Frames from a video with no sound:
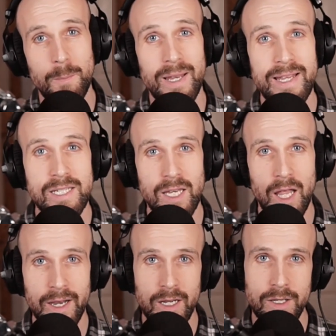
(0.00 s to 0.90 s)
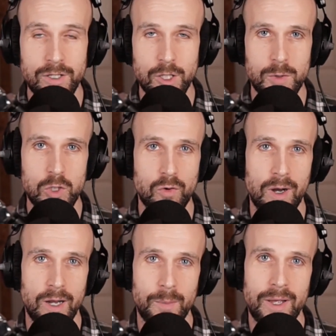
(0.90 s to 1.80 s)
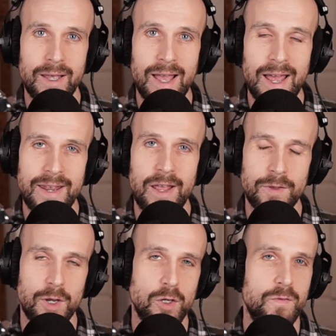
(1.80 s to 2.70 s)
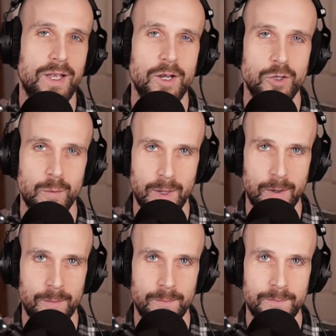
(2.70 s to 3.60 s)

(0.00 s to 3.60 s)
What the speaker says: Please like, subscribe, and hit the notification bell.